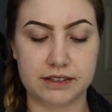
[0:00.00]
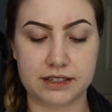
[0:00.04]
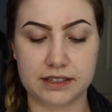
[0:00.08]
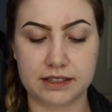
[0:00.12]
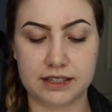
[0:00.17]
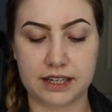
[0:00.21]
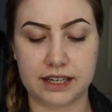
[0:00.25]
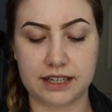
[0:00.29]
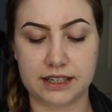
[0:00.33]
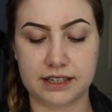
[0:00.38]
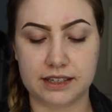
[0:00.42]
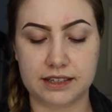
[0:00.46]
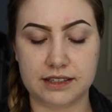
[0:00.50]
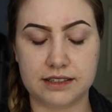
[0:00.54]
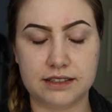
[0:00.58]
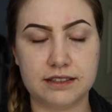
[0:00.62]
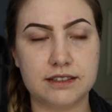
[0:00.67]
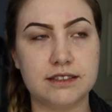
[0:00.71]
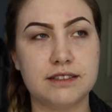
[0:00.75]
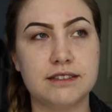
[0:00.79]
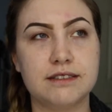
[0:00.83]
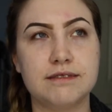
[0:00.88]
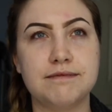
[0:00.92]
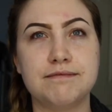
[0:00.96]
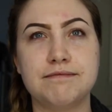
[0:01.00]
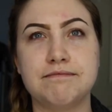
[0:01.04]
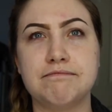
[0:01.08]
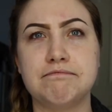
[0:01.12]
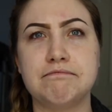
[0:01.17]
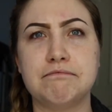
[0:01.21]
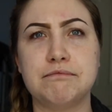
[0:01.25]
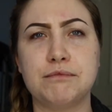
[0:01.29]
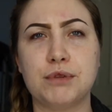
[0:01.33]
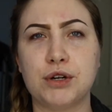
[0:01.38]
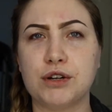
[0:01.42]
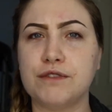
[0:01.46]
It's like
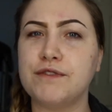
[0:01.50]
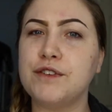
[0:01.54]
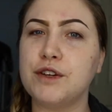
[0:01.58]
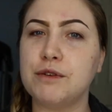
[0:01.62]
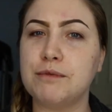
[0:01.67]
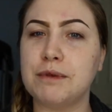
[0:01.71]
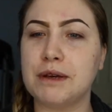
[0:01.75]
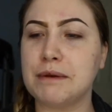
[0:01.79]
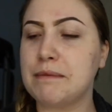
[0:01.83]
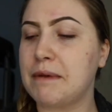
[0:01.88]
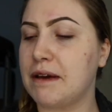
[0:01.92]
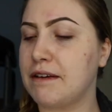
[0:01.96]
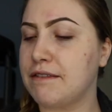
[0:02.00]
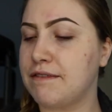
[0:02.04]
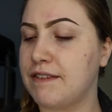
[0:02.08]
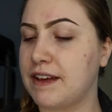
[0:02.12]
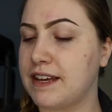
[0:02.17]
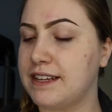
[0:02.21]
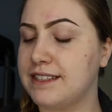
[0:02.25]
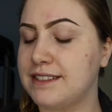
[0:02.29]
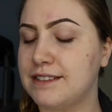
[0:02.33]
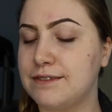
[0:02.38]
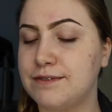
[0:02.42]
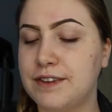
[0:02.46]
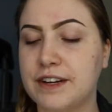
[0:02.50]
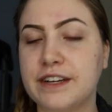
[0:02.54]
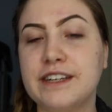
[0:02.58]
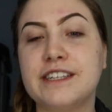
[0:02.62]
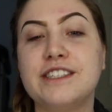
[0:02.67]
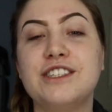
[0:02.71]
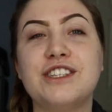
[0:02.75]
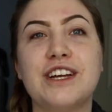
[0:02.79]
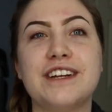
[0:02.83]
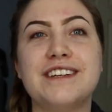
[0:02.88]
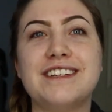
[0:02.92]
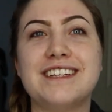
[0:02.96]
perfuming my face very
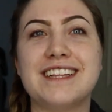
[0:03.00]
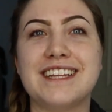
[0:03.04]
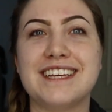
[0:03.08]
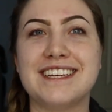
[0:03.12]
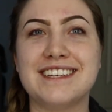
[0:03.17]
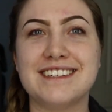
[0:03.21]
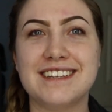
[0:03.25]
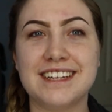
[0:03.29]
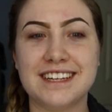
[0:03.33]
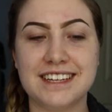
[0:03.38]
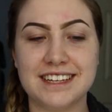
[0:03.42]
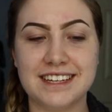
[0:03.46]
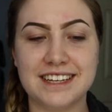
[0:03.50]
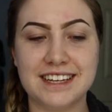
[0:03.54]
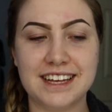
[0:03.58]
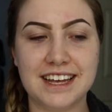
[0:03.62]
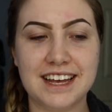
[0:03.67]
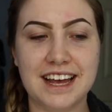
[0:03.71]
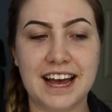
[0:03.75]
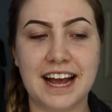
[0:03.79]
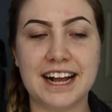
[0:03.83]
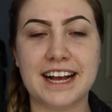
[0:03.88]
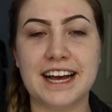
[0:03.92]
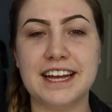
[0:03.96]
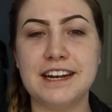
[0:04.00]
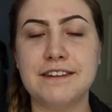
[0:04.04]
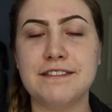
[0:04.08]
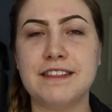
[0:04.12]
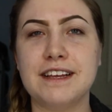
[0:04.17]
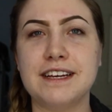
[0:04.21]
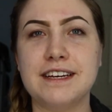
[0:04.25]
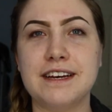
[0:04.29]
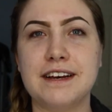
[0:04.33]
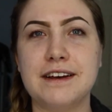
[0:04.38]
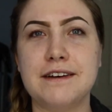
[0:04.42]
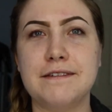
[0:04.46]
gently. I kind of
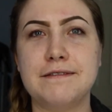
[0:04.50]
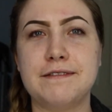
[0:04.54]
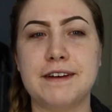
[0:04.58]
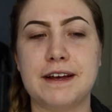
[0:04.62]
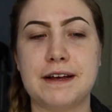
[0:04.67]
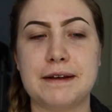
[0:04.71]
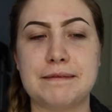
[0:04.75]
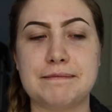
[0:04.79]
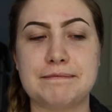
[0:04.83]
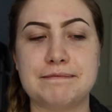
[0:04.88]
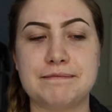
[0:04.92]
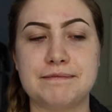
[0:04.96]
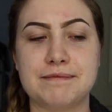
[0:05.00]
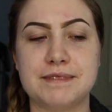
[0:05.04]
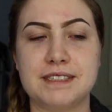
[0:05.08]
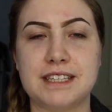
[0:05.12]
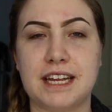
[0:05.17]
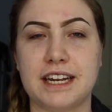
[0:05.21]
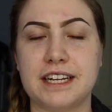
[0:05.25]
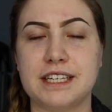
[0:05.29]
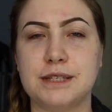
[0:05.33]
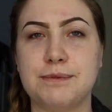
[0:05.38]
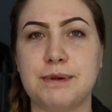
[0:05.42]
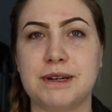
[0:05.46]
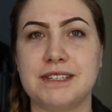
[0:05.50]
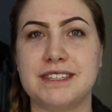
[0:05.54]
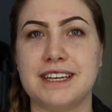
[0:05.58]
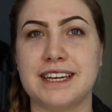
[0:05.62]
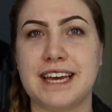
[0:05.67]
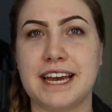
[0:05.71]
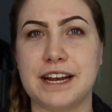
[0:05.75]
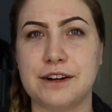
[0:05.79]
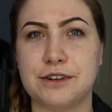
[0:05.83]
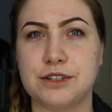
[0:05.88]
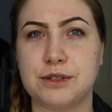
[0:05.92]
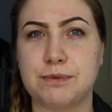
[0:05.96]
think of setting spray as like
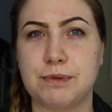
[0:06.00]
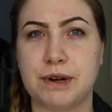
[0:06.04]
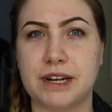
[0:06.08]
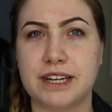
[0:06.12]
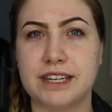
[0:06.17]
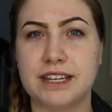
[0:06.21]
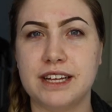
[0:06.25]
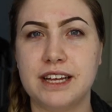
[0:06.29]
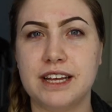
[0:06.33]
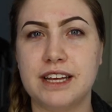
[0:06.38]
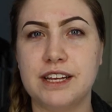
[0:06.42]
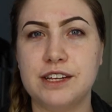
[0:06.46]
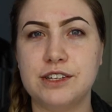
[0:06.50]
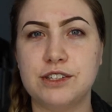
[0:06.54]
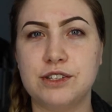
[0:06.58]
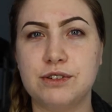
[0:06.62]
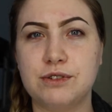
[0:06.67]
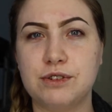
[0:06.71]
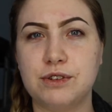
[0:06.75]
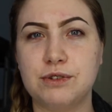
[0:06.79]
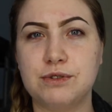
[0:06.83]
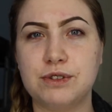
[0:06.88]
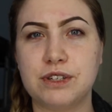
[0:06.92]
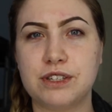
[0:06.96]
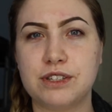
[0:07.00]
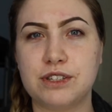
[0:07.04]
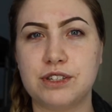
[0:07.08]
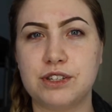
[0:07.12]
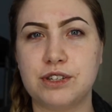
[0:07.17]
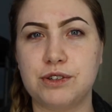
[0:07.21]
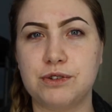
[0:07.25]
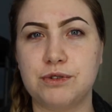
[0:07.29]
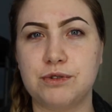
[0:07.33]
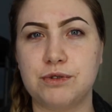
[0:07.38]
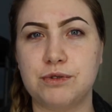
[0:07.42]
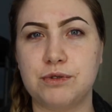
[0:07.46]
hairspray. So you use it
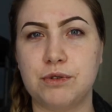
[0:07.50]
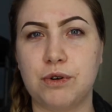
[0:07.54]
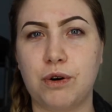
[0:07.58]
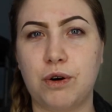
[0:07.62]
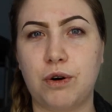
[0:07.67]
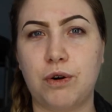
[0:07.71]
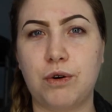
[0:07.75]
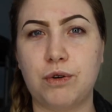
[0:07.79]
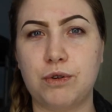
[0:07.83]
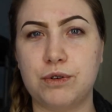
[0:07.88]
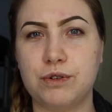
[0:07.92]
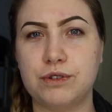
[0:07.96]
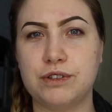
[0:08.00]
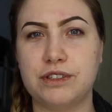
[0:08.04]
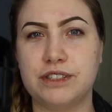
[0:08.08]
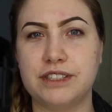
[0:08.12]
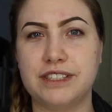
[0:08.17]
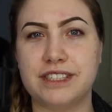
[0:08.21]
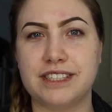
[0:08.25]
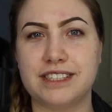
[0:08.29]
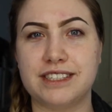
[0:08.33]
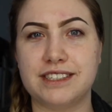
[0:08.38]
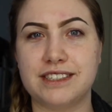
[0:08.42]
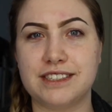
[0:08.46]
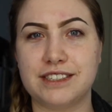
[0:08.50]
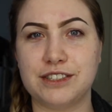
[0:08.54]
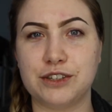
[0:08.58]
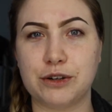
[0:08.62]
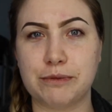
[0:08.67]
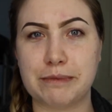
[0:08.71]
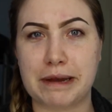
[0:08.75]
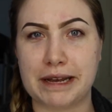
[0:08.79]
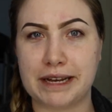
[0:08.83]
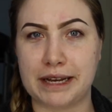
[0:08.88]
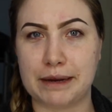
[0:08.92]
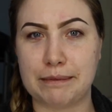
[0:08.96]
to hold your
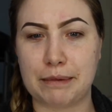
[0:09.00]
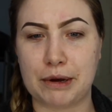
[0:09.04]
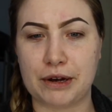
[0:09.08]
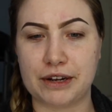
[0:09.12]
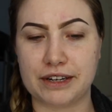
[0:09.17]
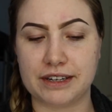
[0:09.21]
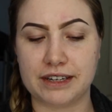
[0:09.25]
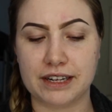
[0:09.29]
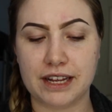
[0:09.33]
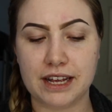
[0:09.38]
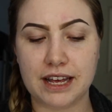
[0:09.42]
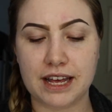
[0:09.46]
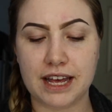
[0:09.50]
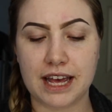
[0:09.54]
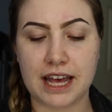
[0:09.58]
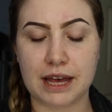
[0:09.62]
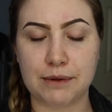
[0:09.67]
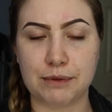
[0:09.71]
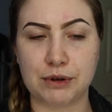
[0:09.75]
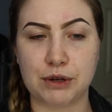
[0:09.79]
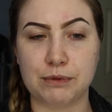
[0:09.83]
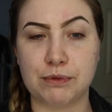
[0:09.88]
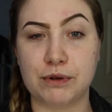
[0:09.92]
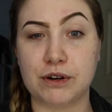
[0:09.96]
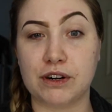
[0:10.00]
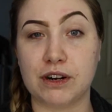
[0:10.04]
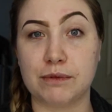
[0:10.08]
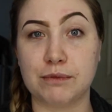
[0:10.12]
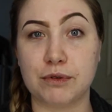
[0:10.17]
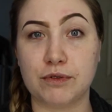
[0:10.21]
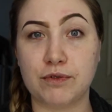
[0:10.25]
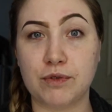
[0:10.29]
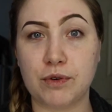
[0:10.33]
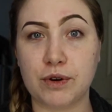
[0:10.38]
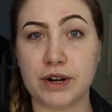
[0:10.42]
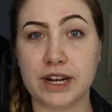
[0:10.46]
makeup on, and when you put it on
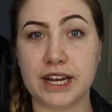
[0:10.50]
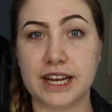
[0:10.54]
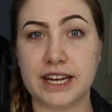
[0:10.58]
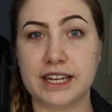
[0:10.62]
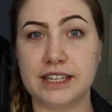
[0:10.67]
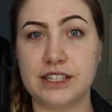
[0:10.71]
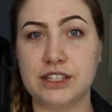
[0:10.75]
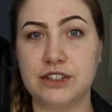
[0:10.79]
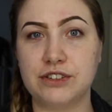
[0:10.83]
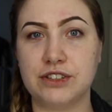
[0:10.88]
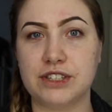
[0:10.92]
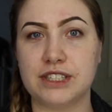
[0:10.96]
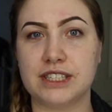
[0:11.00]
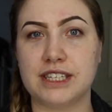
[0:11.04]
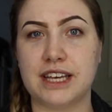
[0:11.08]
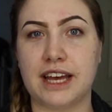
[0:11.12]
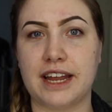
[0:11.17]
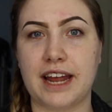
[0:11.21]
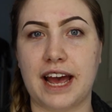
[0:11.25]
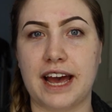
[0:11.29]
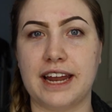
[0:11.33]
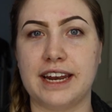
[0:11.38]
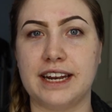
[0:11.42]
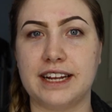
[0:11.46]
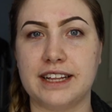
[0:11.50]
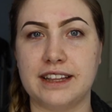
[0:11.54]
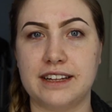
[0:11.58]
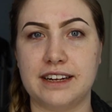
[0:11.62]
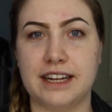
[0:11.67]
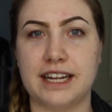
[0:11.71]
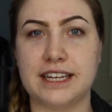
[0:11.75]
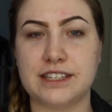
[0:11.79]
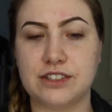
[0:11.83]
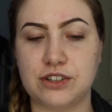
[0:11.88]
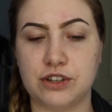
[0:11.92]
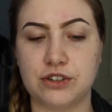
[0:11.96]
beforehand, you're just adding a
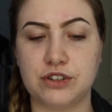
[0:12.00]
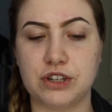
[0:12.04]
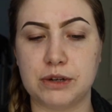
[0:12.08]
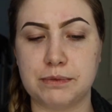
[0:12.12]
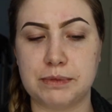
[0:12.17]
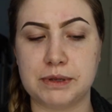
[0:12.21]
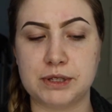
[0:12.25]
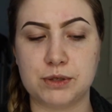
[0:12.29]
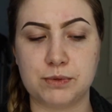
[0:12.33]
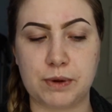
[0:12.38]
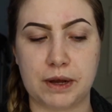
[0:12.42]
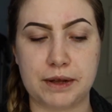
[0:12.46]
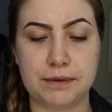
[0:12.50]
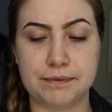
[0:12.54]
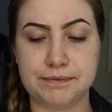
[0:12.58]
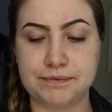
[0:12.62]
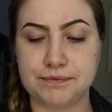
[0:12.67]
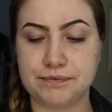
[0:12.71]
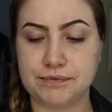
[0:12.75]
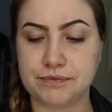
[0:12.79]
little extra grip as well.